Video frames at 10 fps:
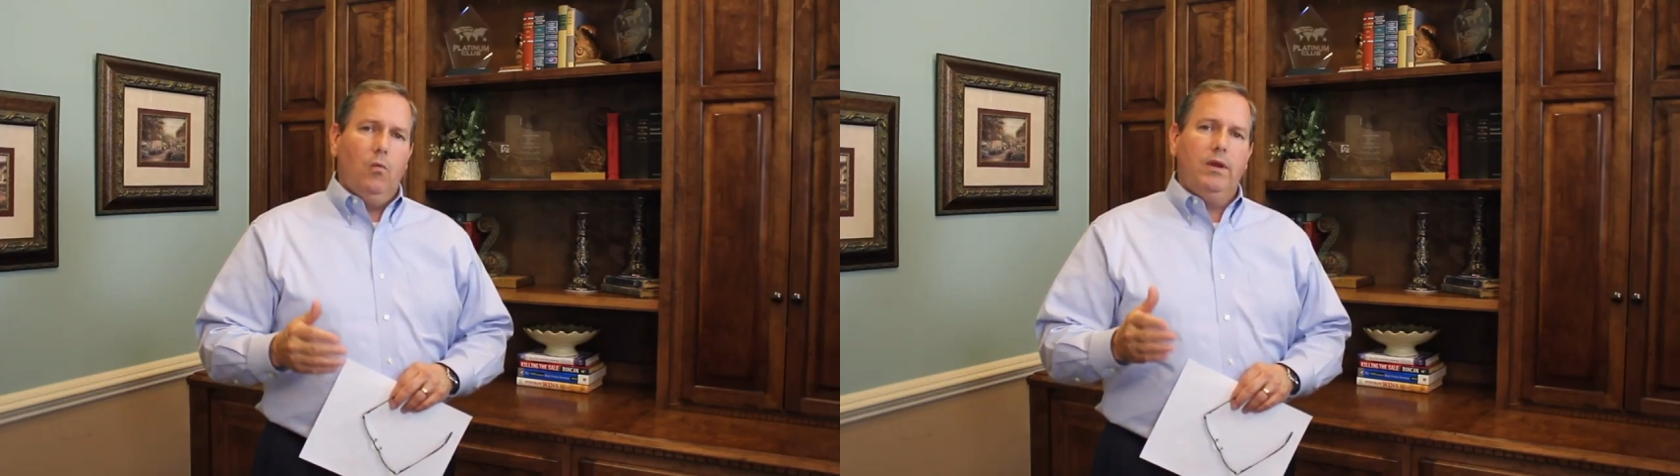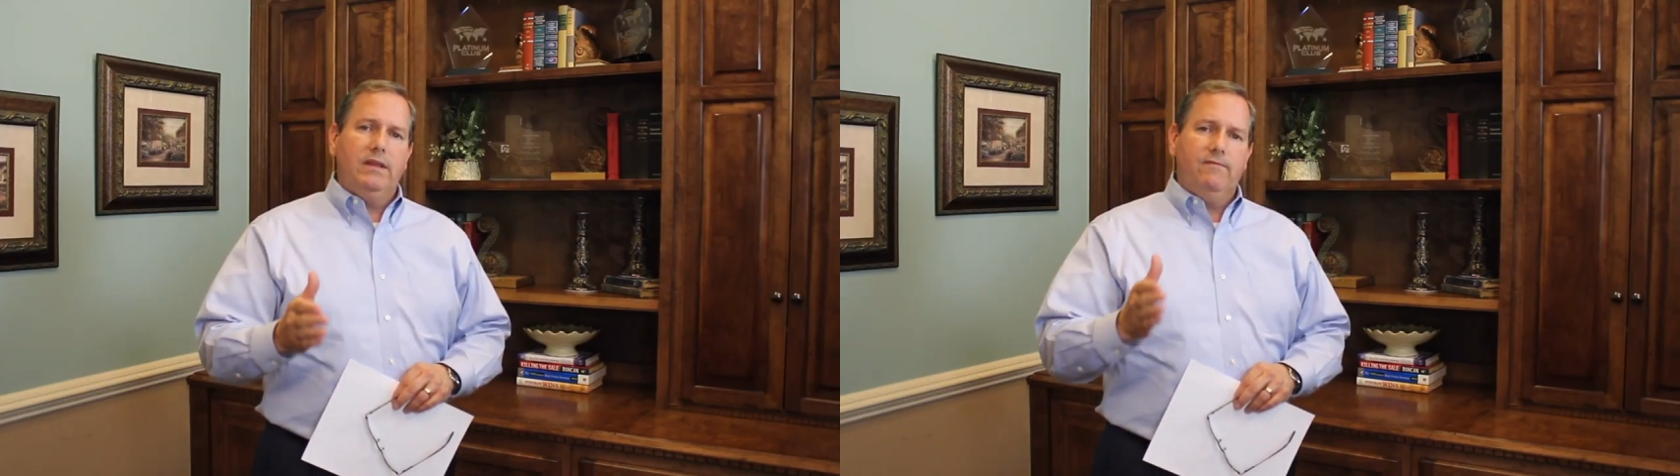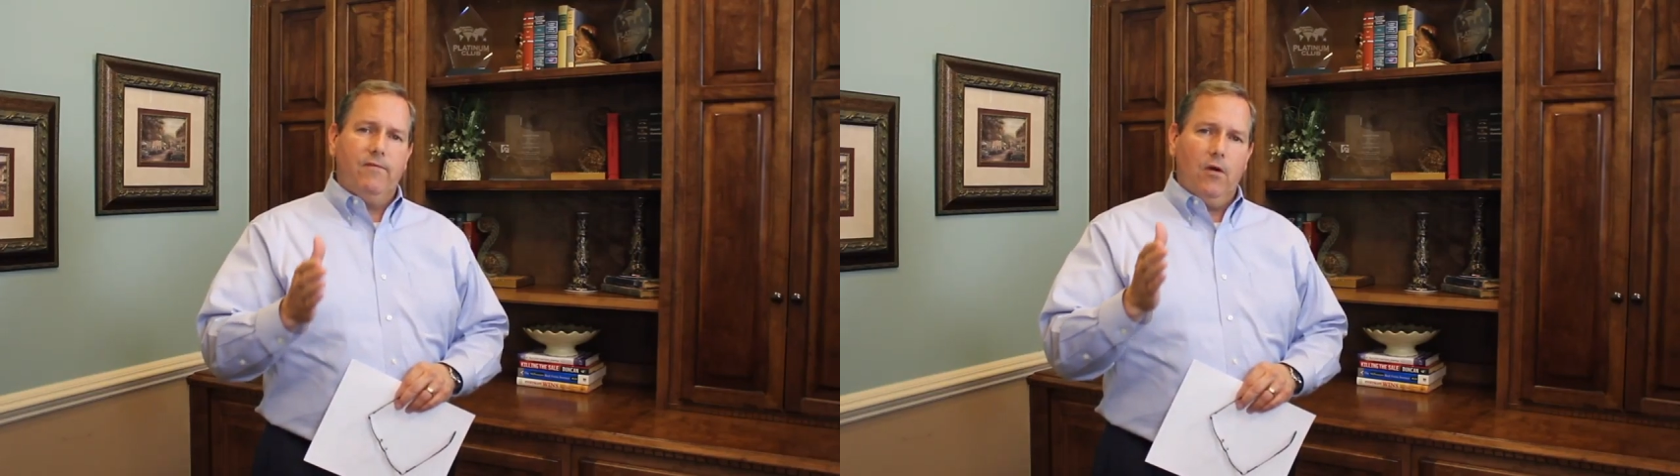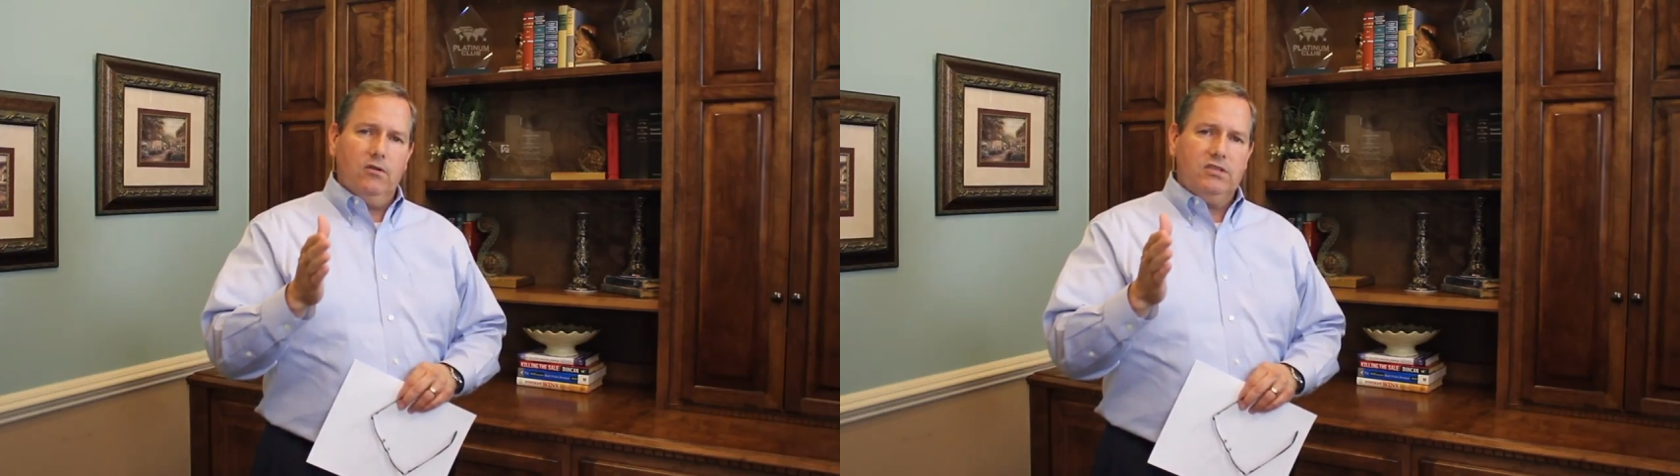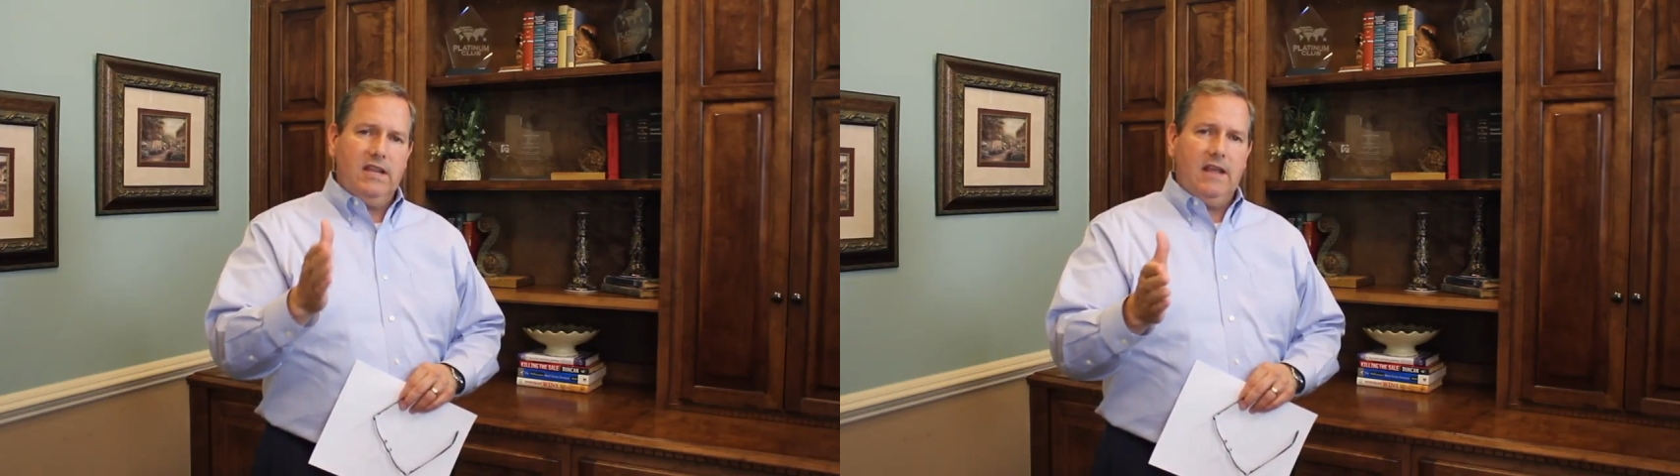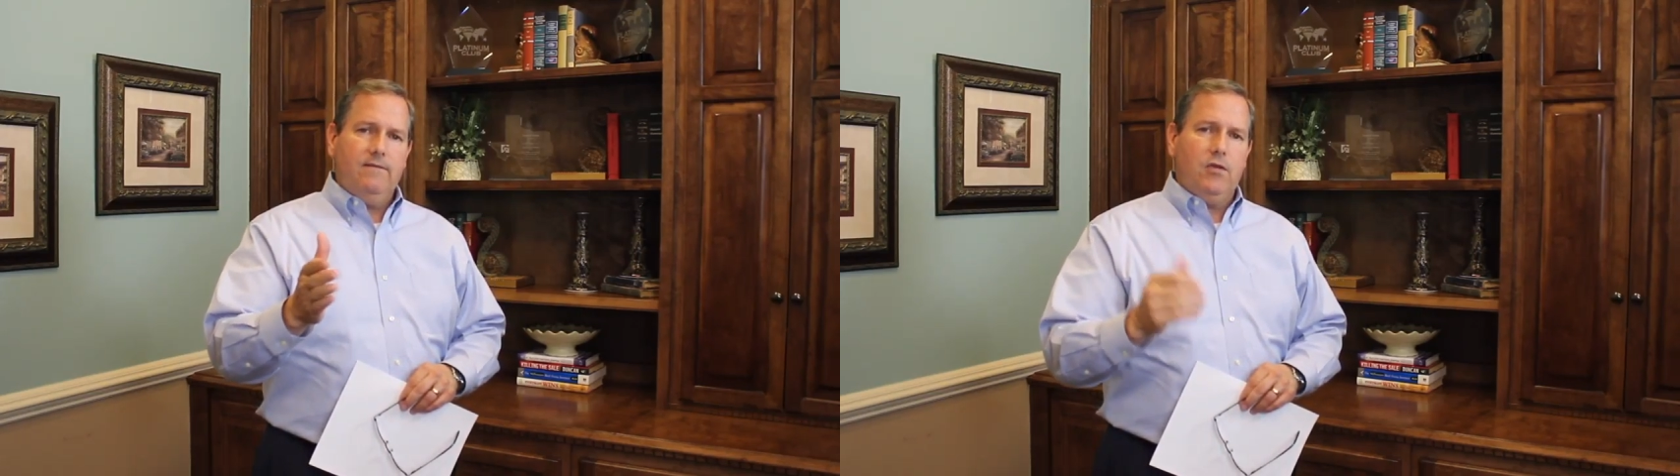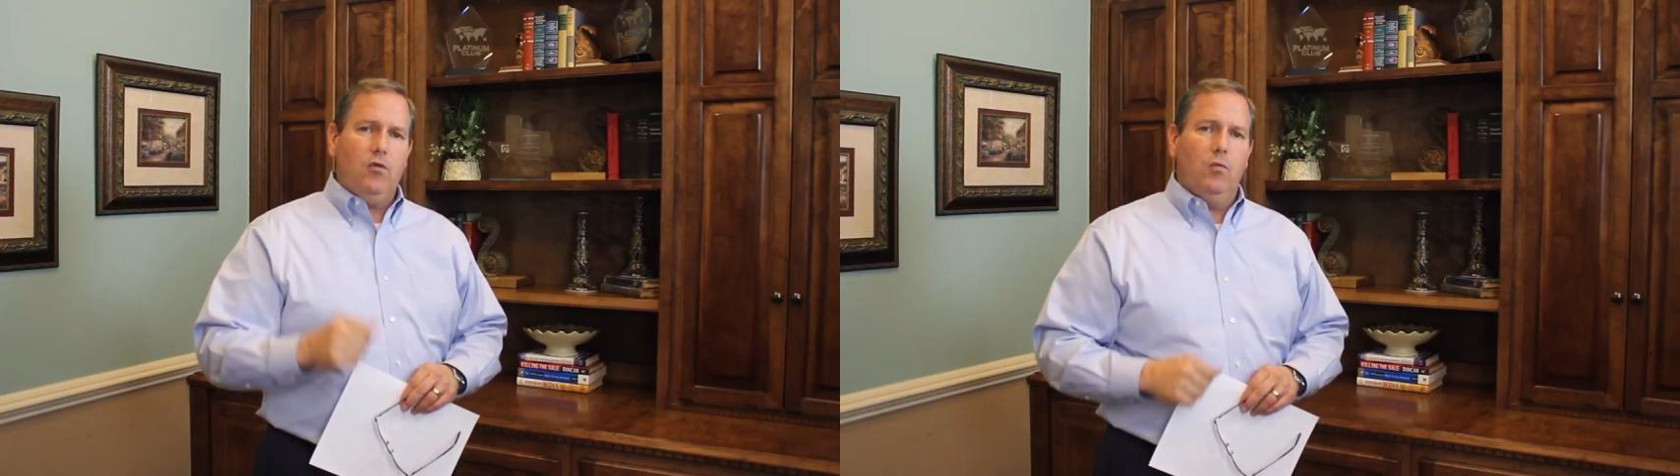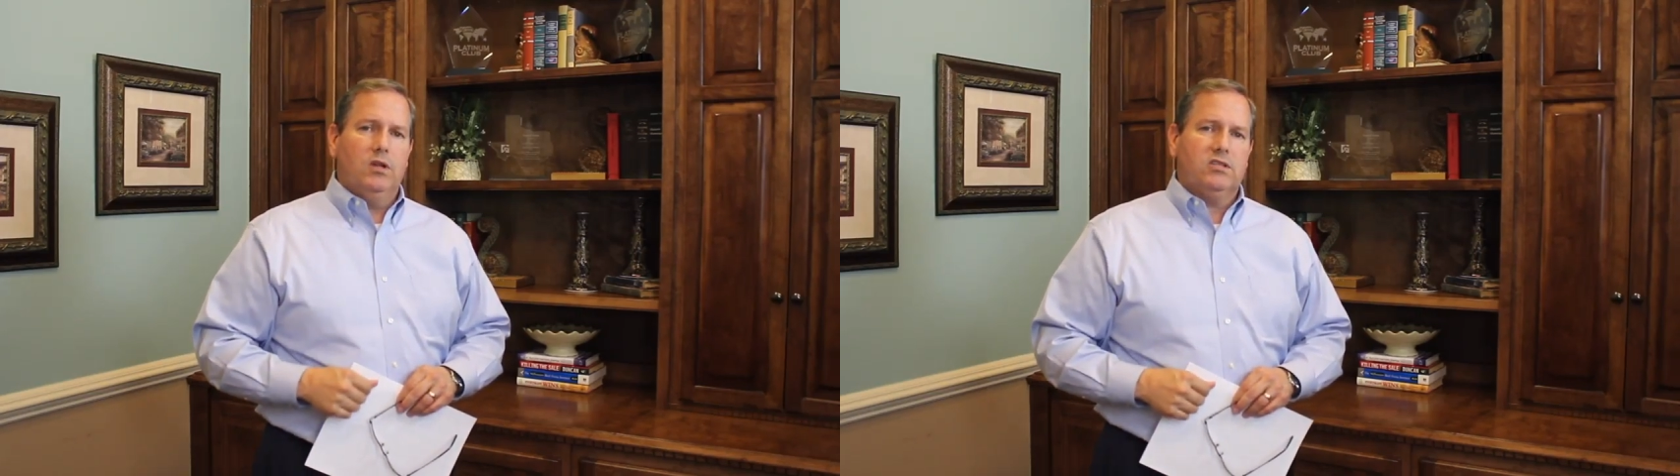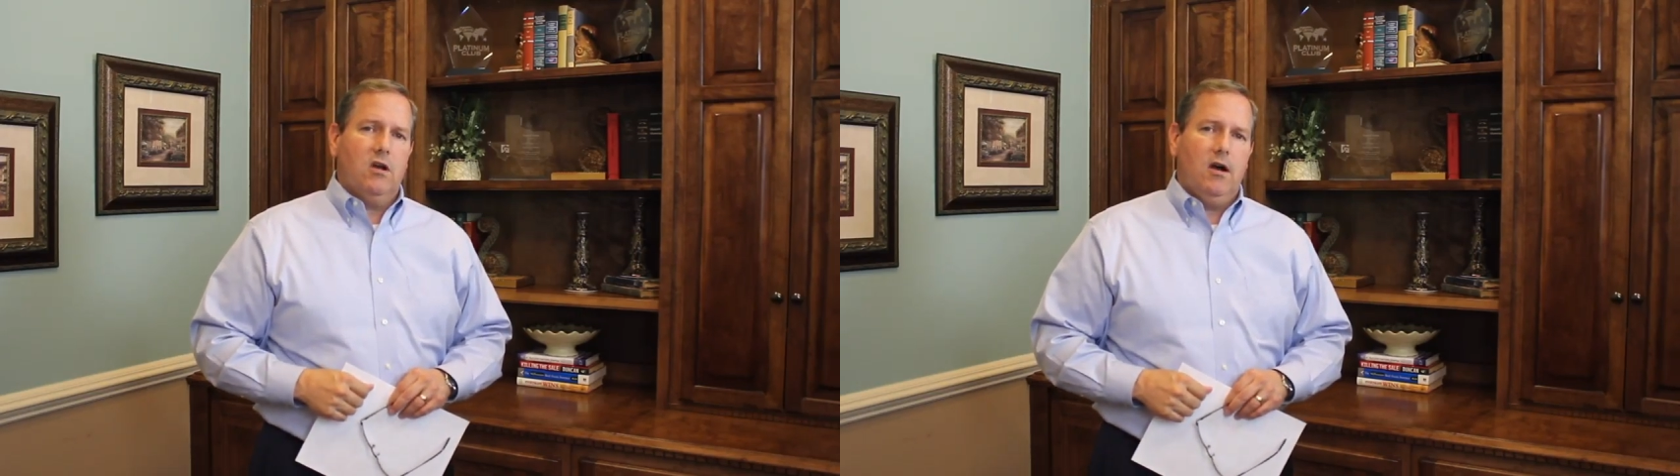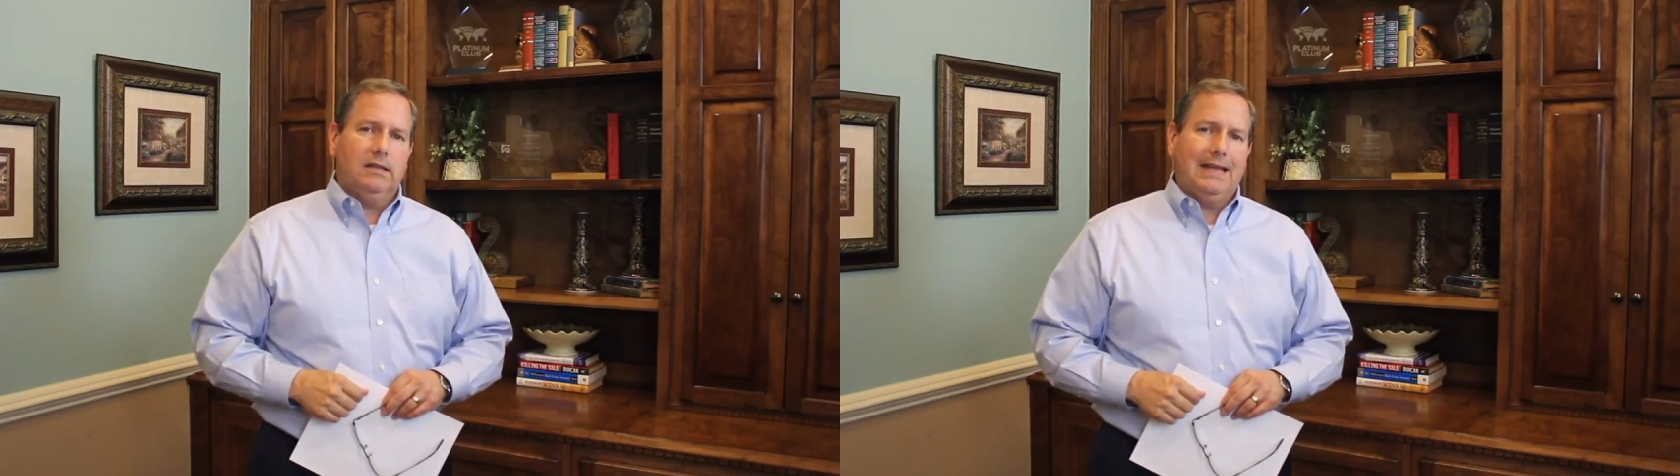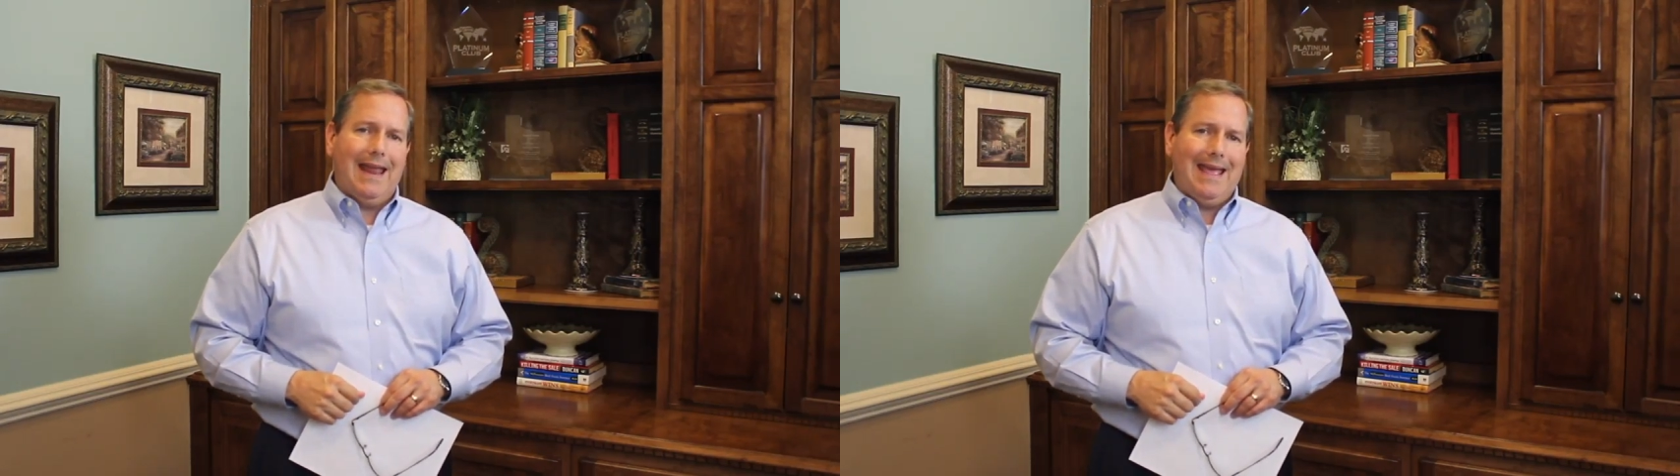would first give you what's called an